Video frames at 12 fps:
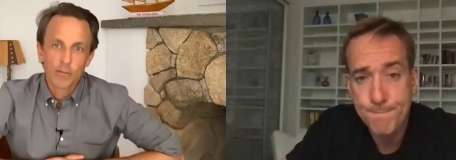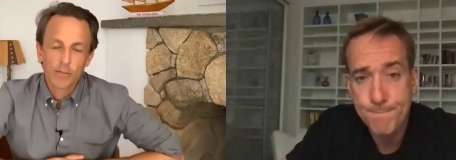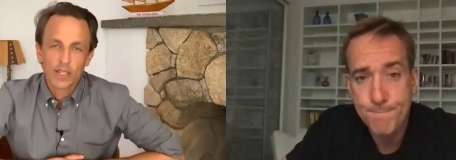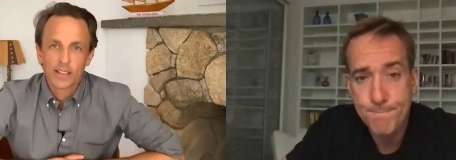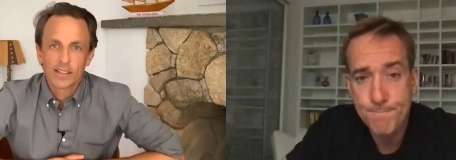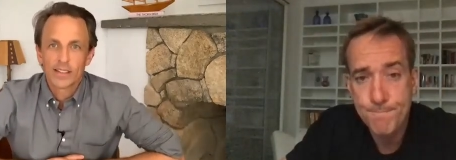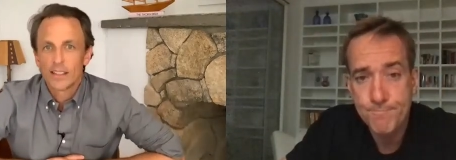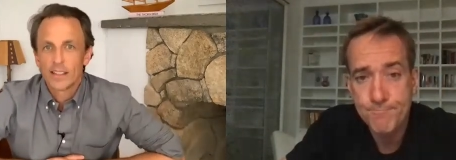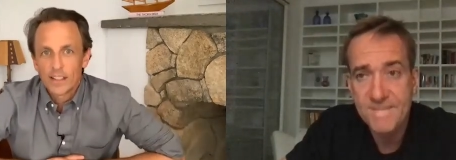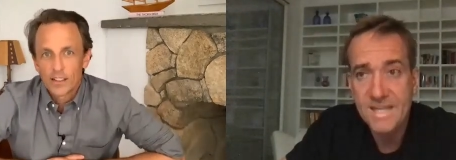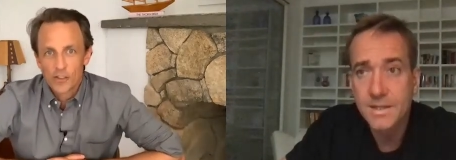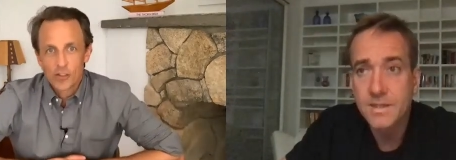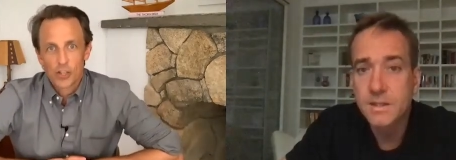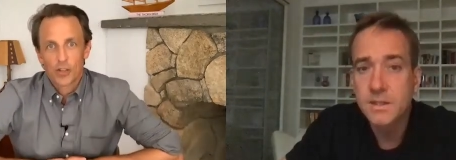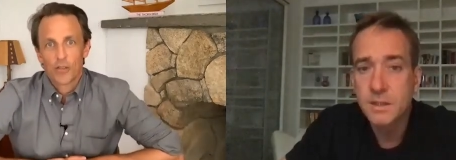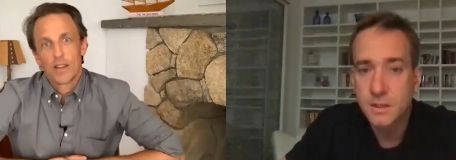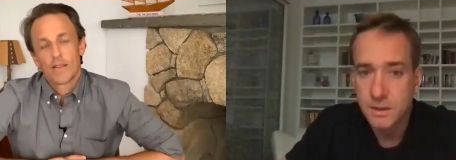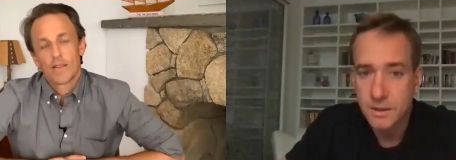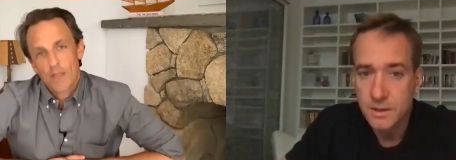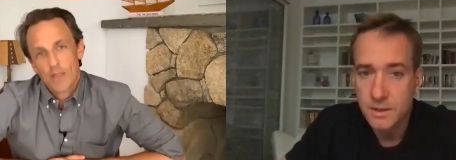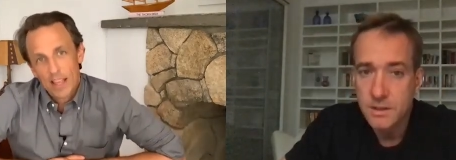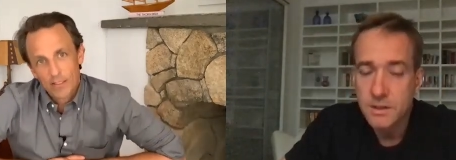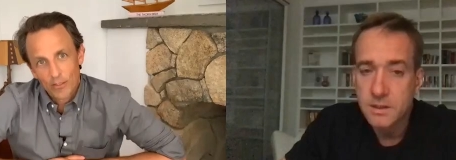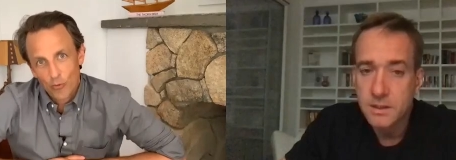Speaker 1: Because it is a show that
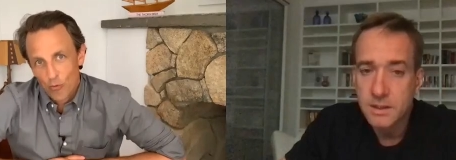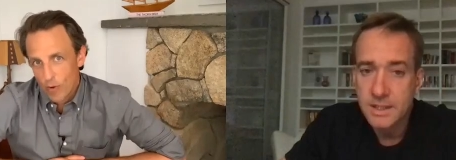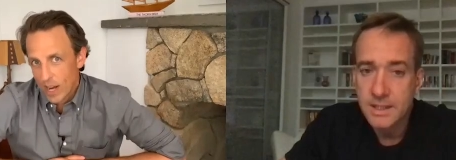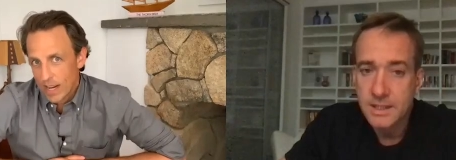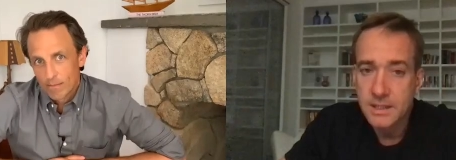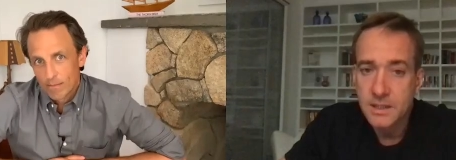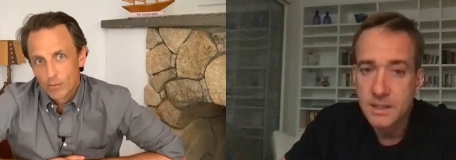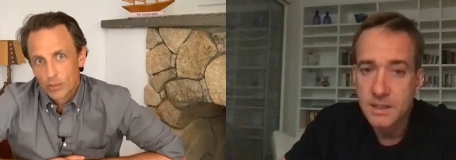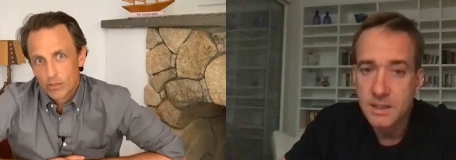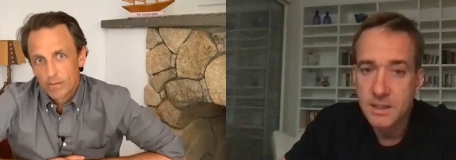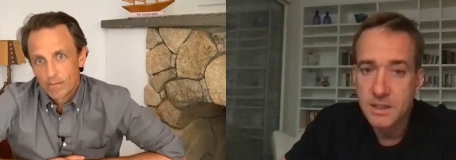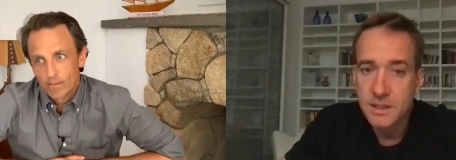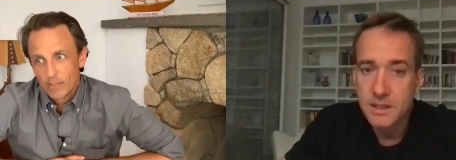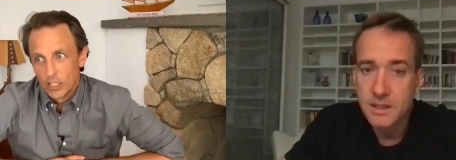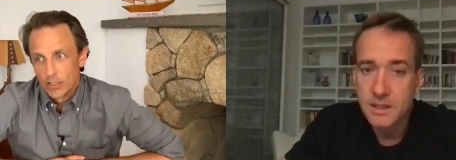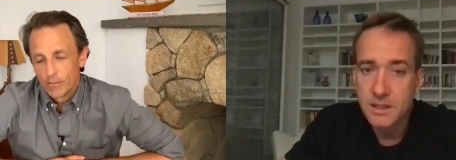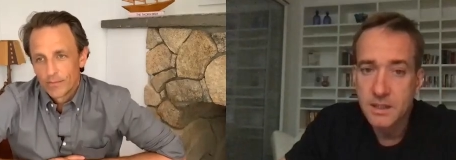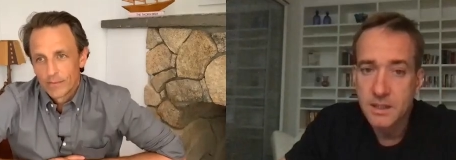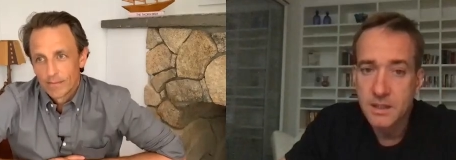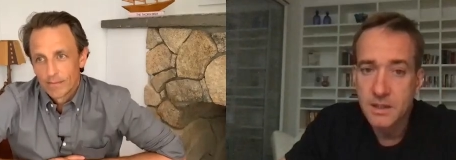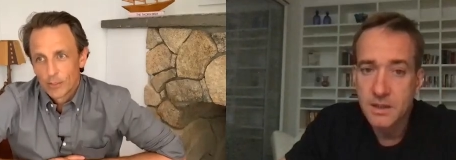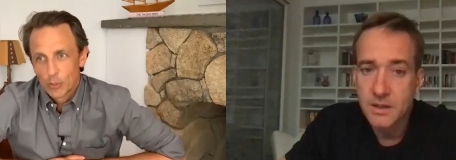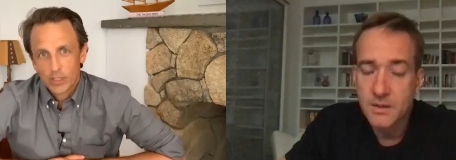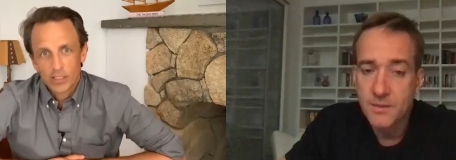has great, you know,
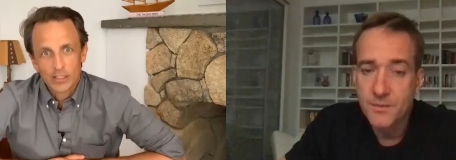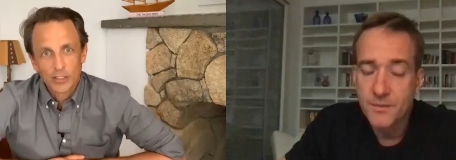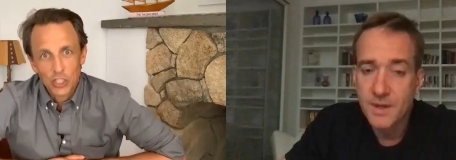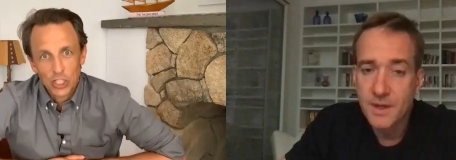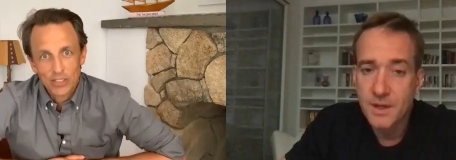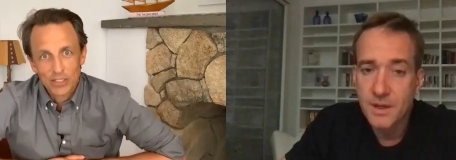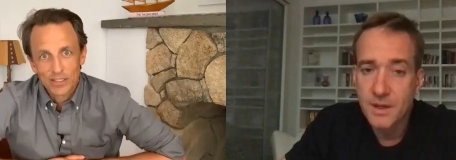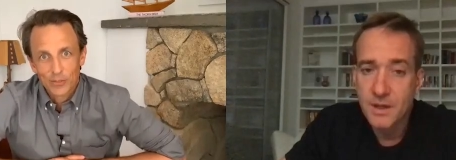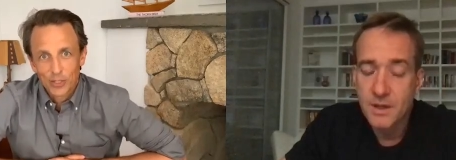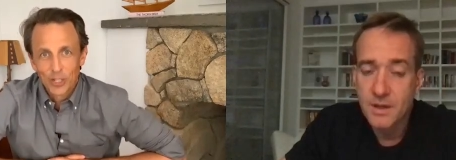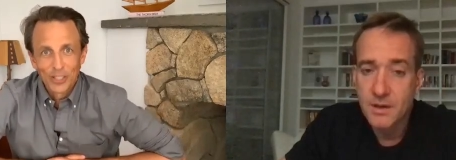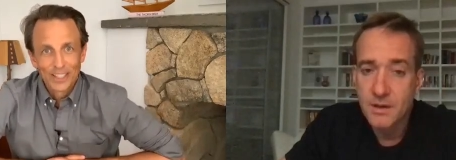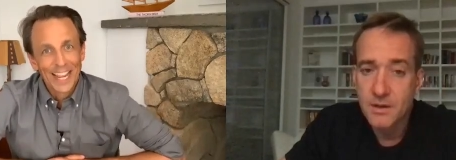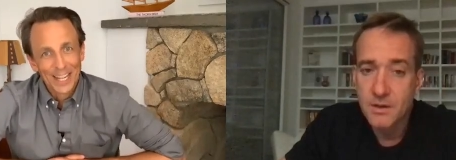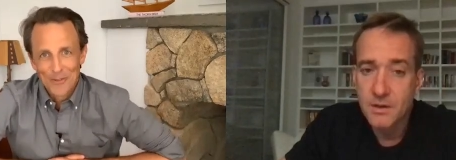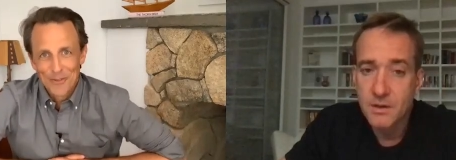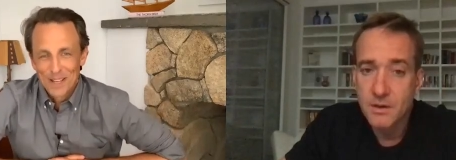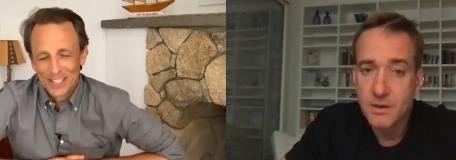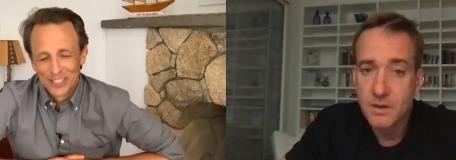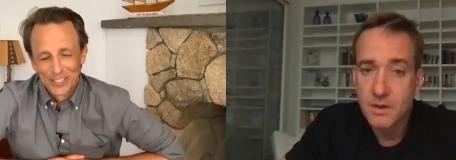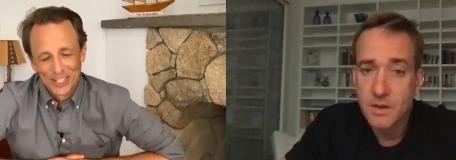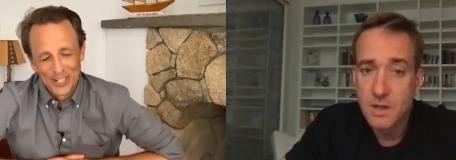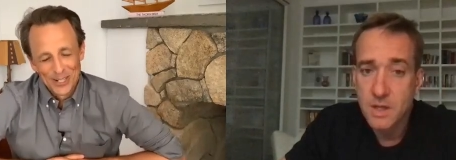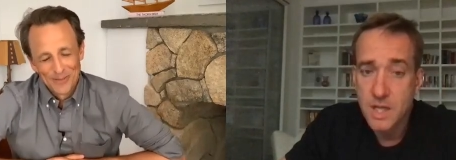twists and turns, for lack of a better
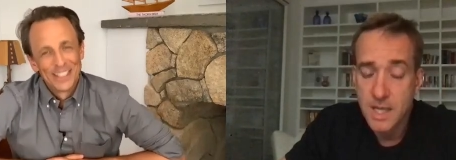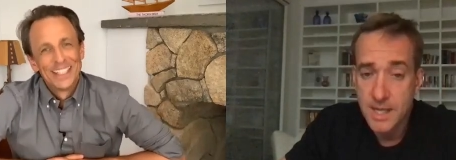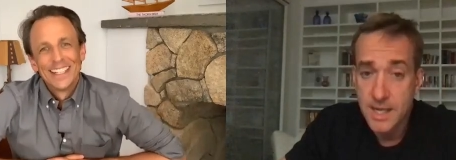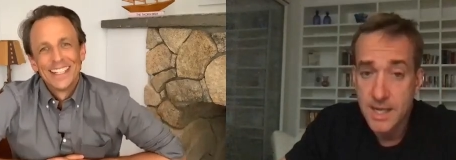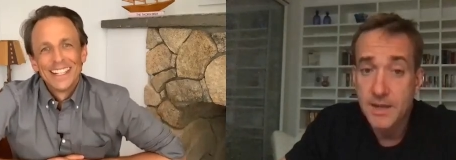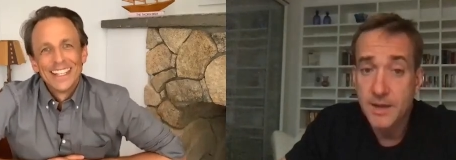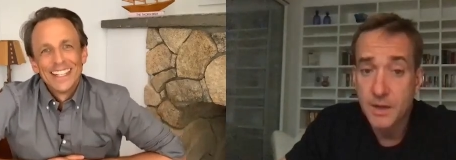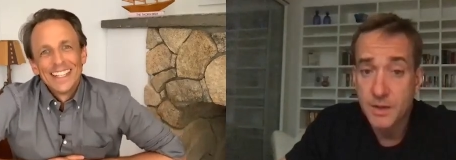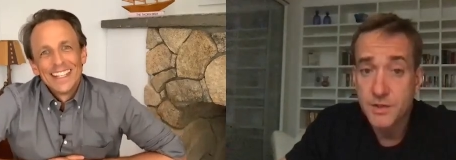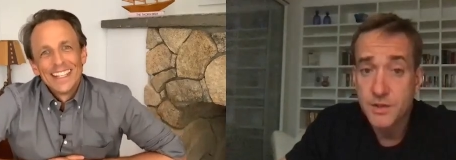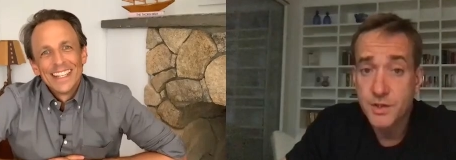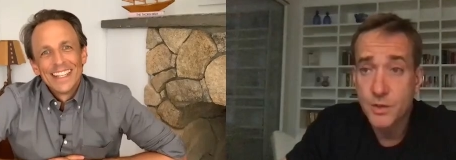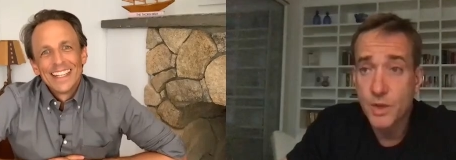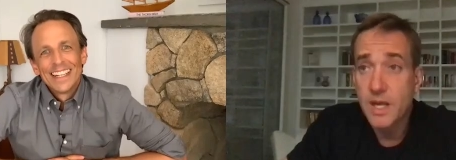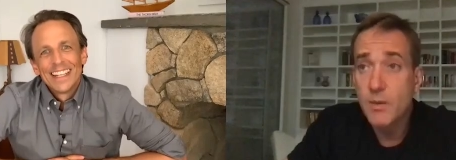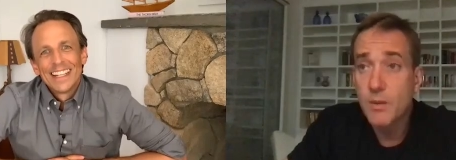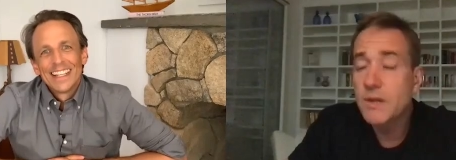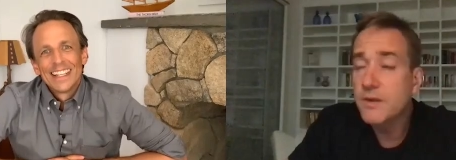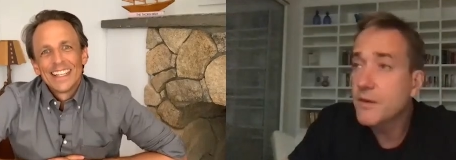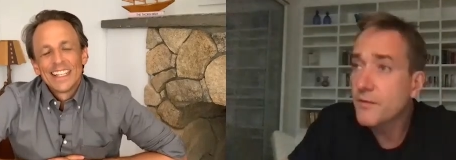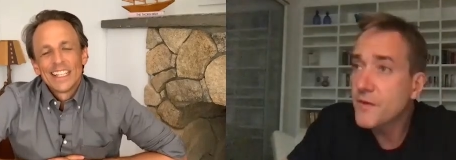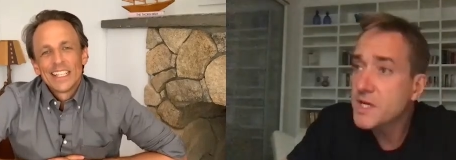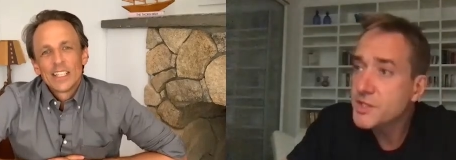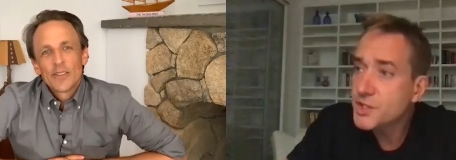term.
Speaker 2: Yeah, no, it's true. The
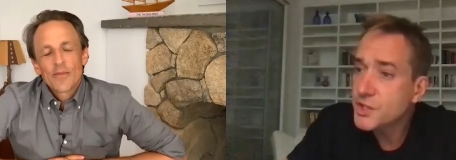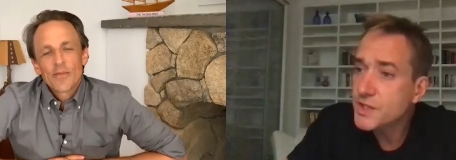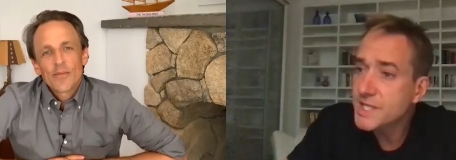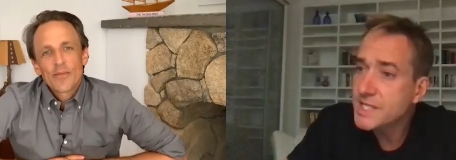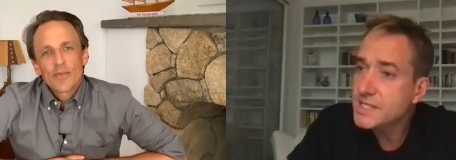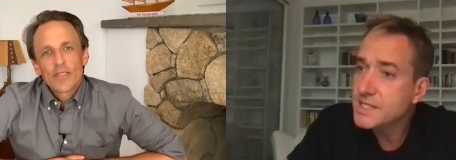first two seasons